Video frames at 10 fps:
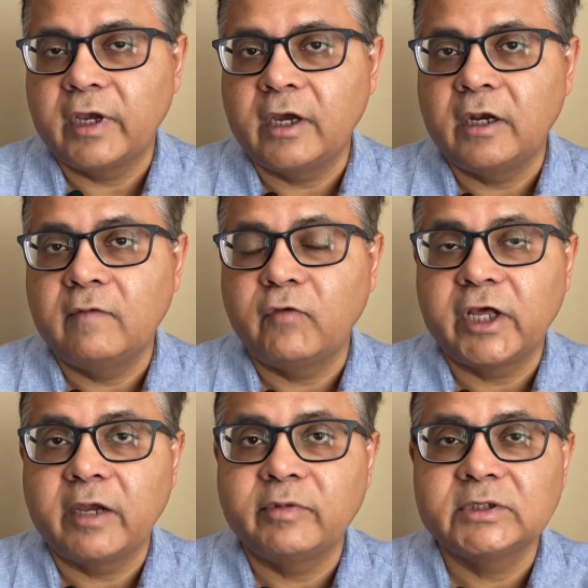And what
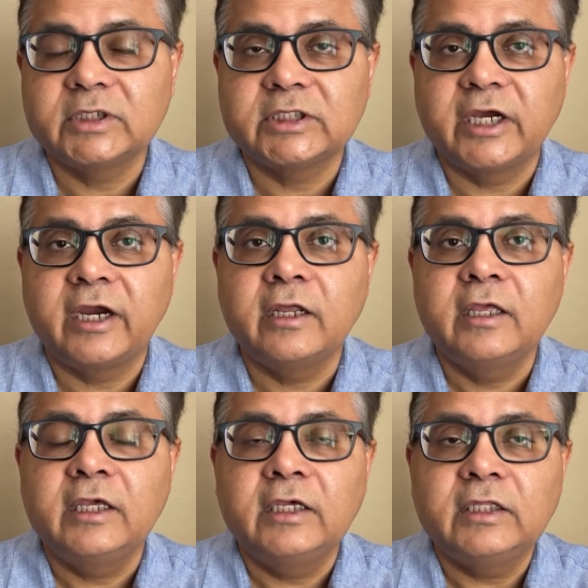happens is that
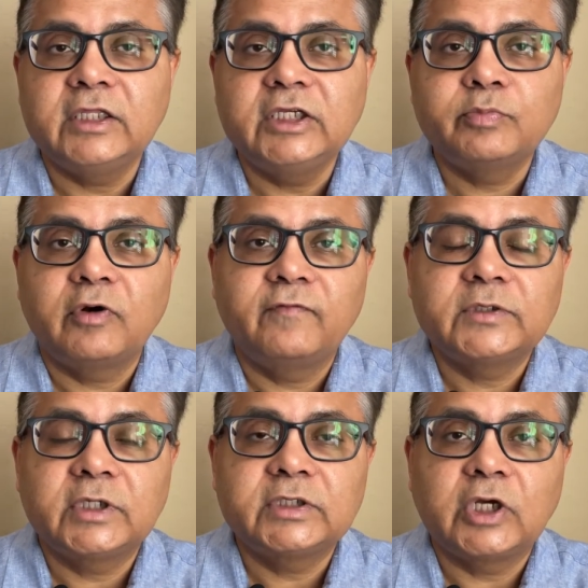these
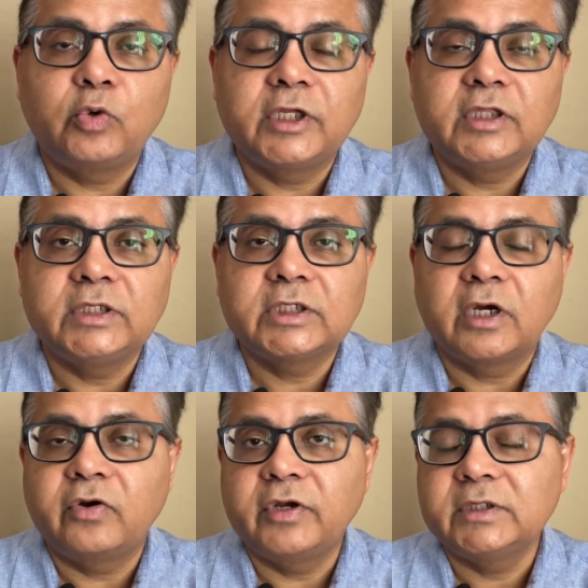professors out in these
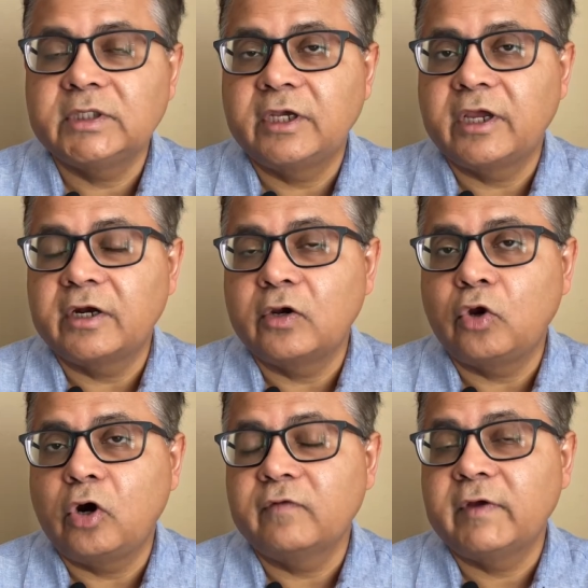countries, they get a
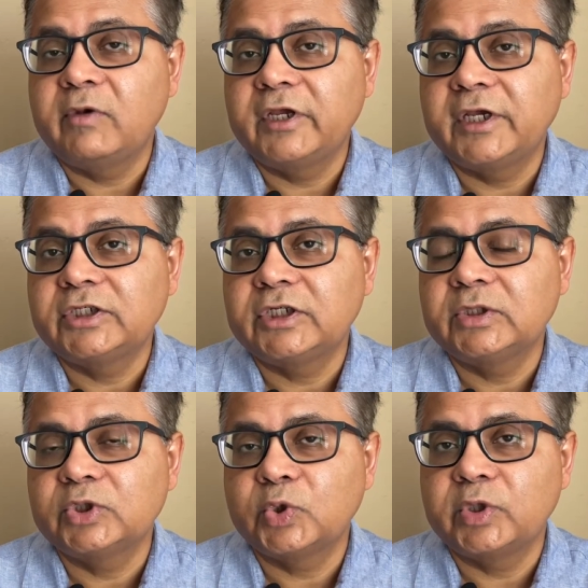lot of
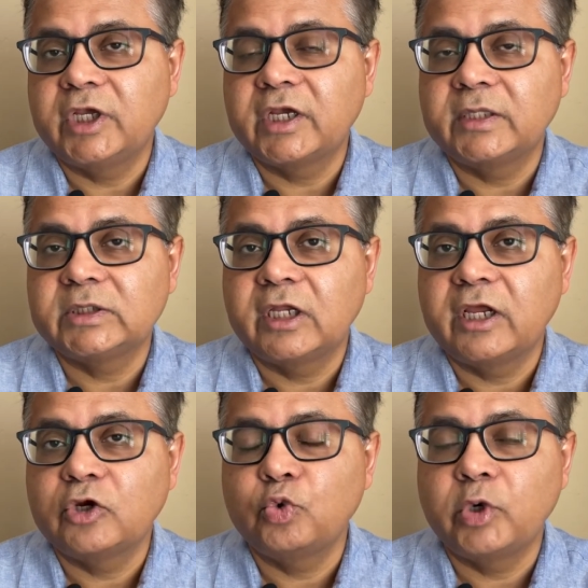applications, so they can
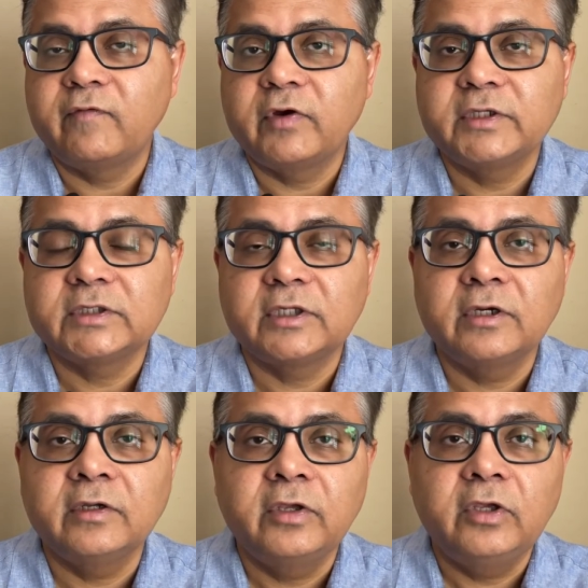select whoever is the